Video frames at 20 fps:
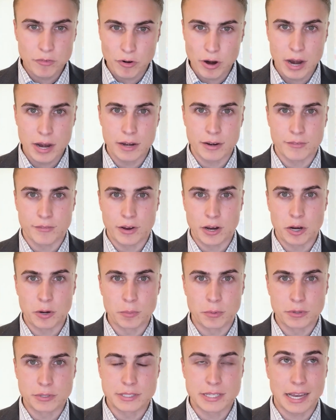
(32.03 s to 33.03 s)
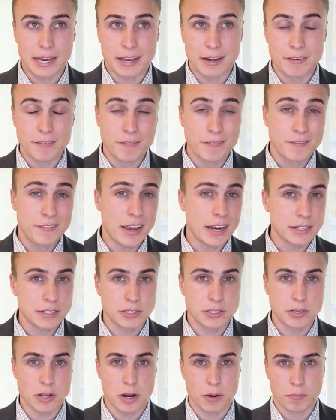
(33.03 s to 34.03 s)
variety of variables that can affect
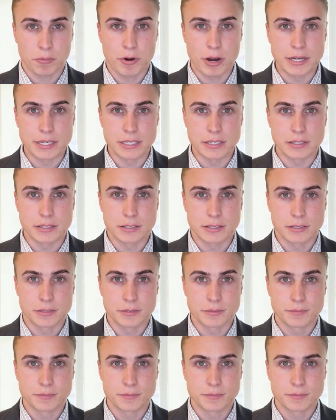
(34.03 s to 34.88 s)
stock prices.